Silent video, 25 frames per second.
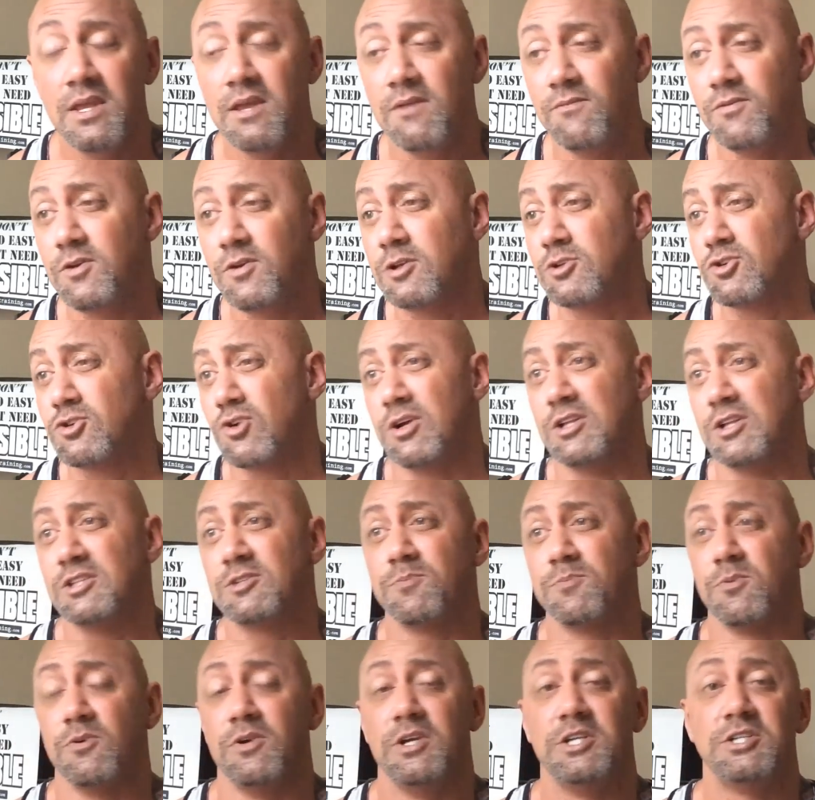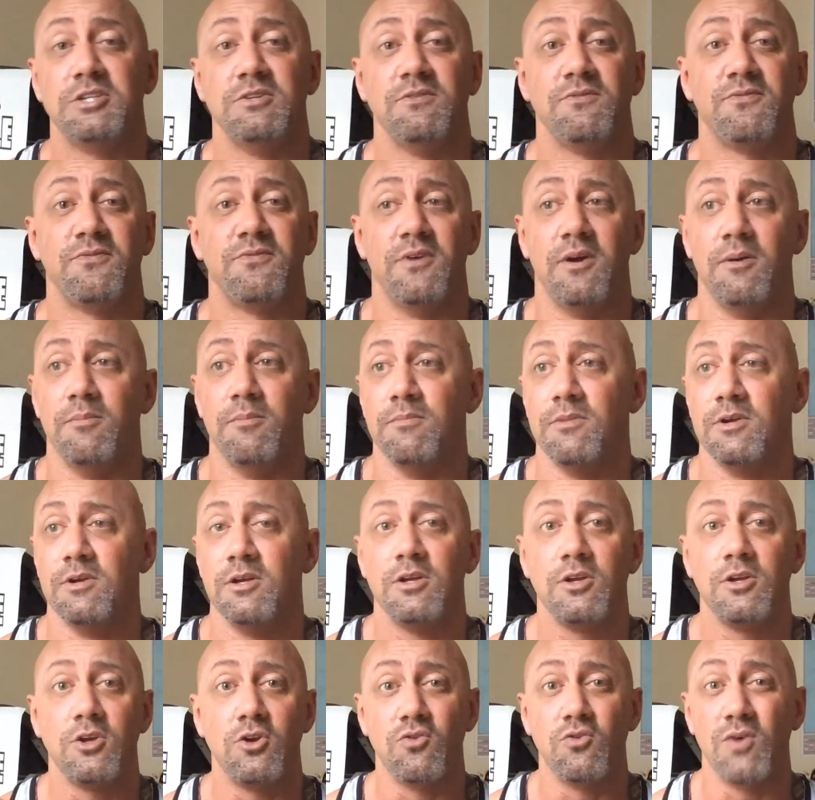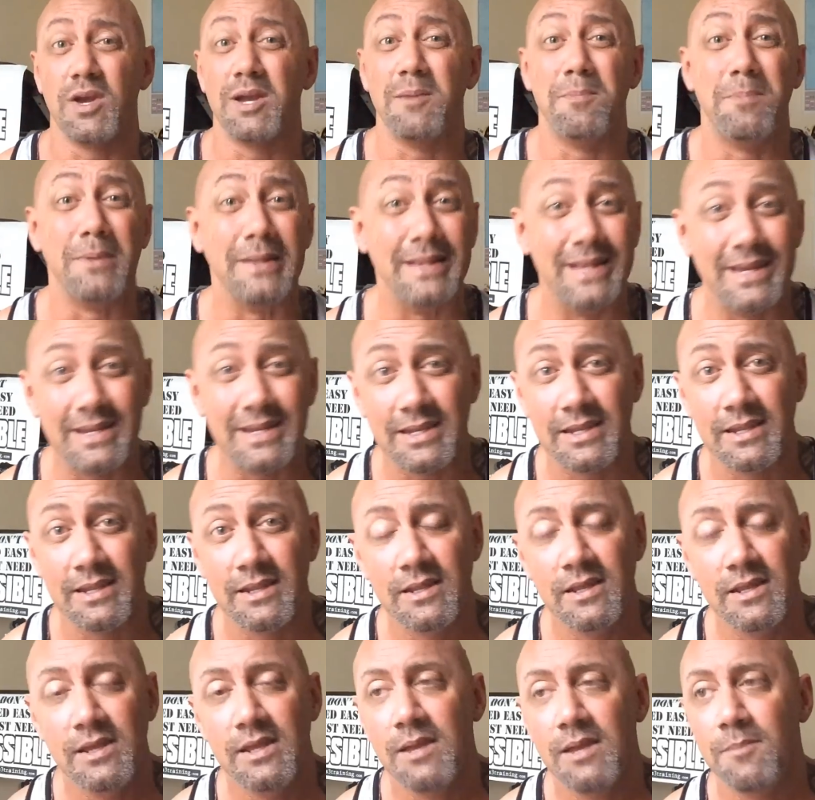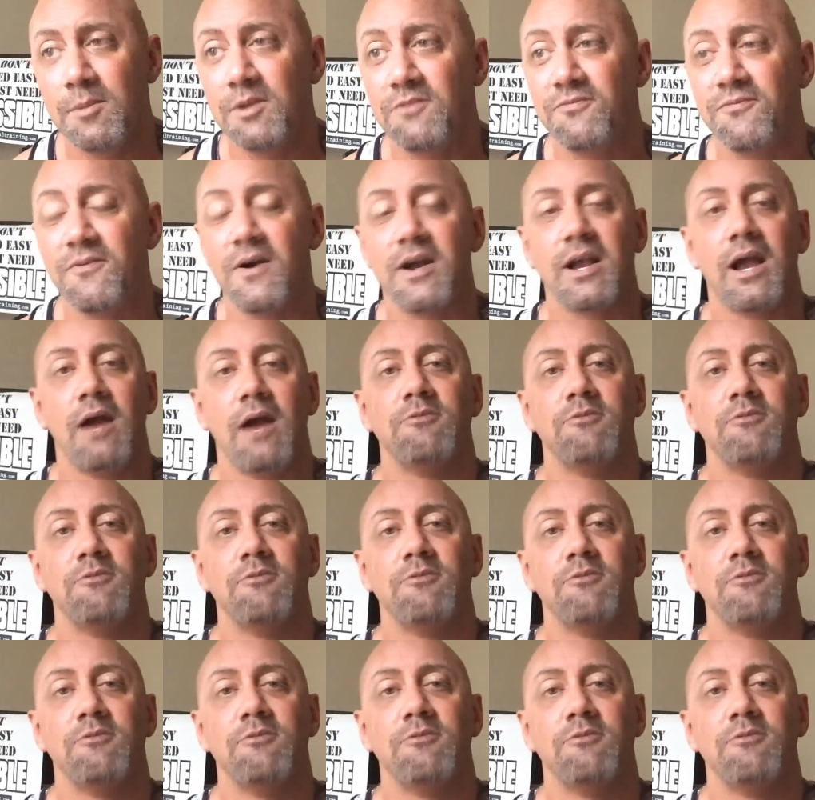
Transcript: if you can draw inspiration from Greg Plitt, I mean, fuck,